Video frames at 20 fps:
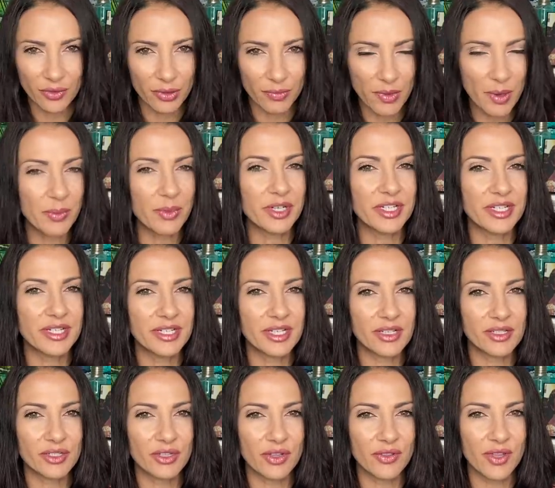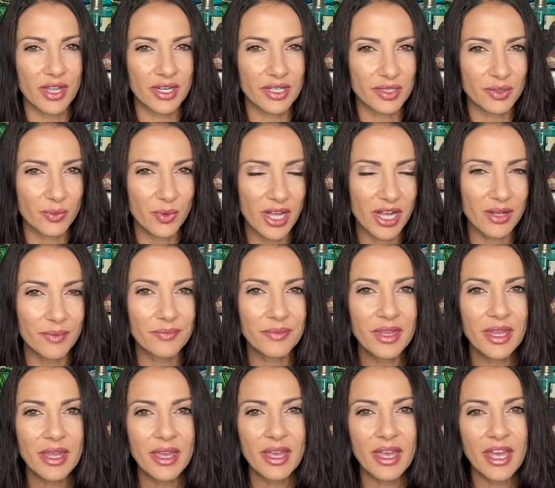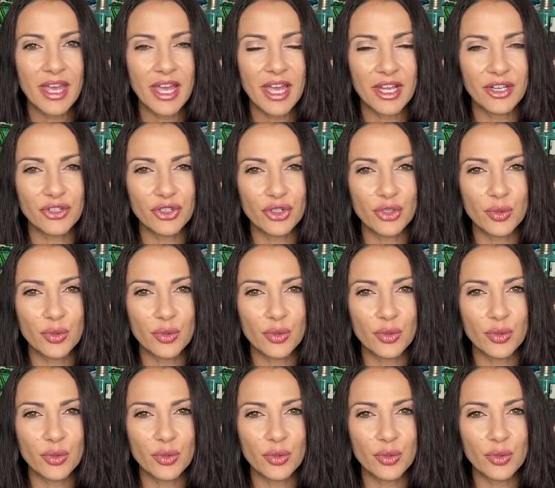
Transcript: remember details on that as well. And